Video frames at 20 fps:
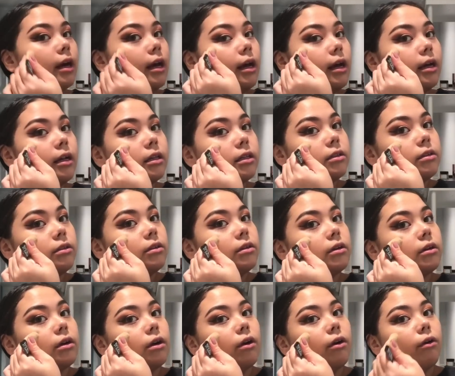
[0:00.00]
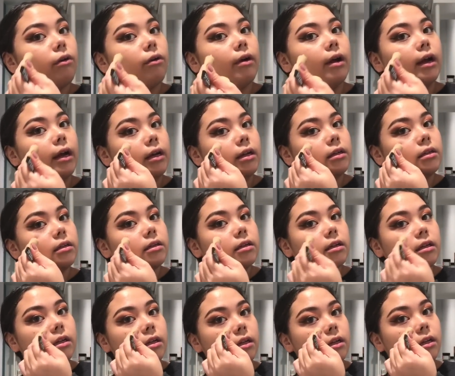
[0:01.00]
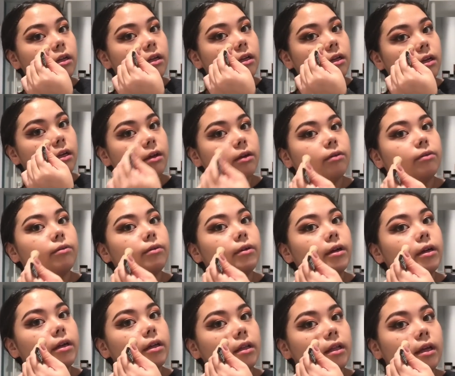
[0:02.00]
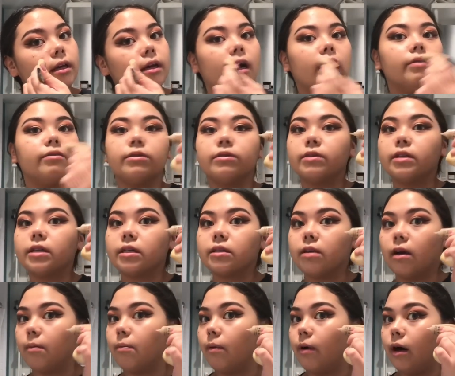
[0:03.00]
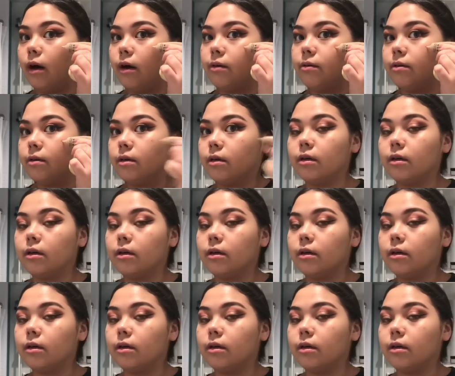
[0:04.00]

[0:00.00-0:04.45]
It's great. It really covers things up well.